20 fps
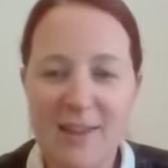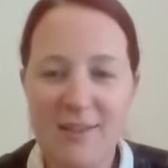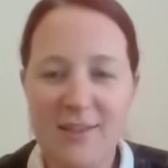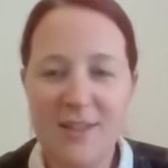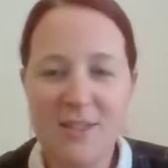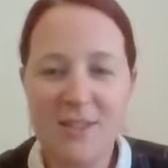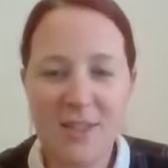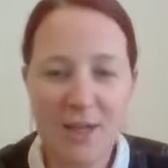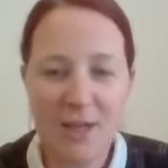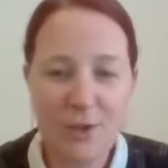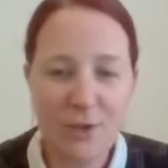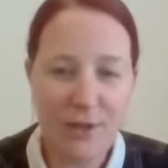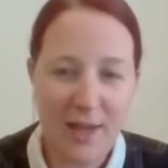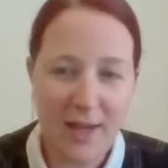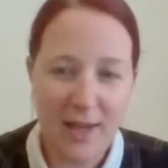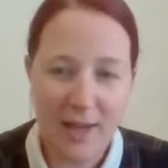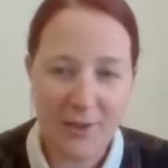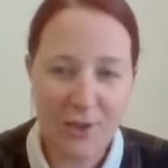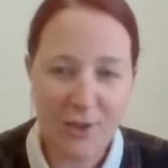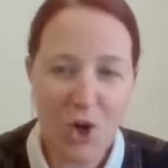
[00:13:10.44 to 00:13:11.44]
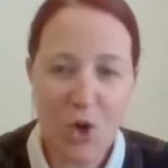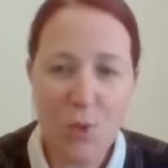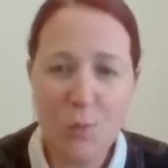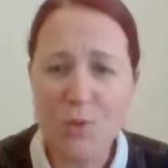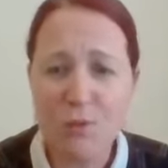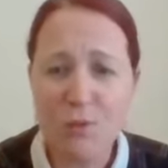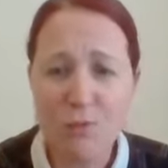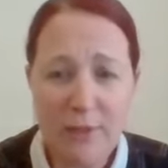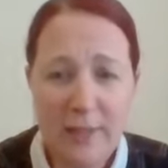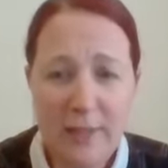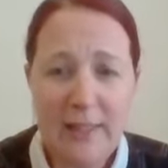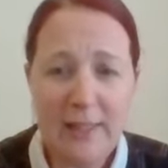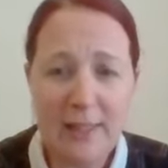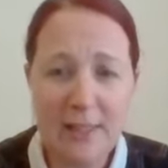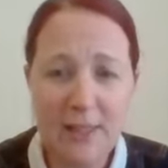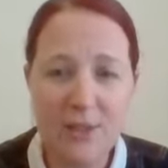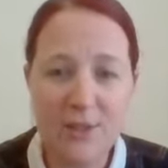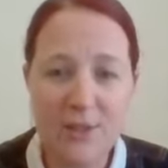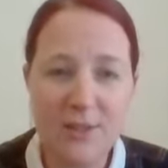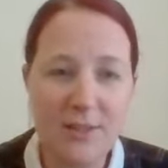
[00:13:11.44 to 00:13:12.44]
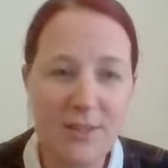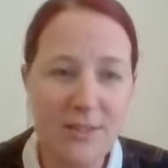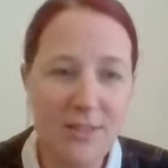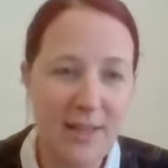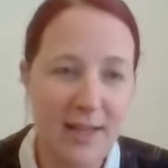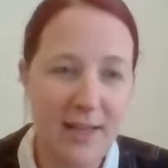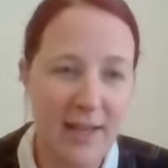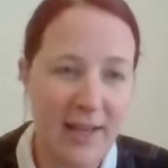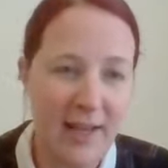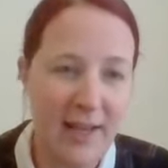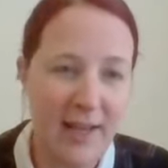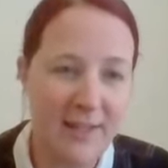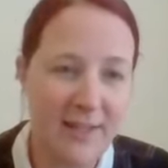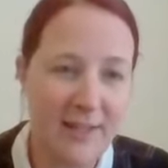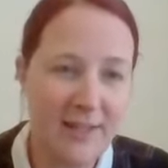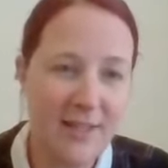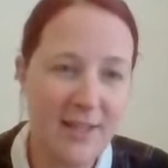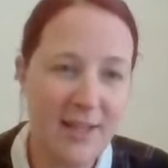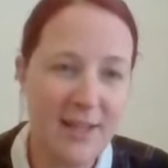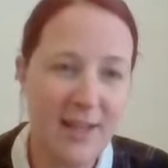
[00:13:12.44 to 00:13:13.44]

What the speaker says: this girl that I had on was really good, and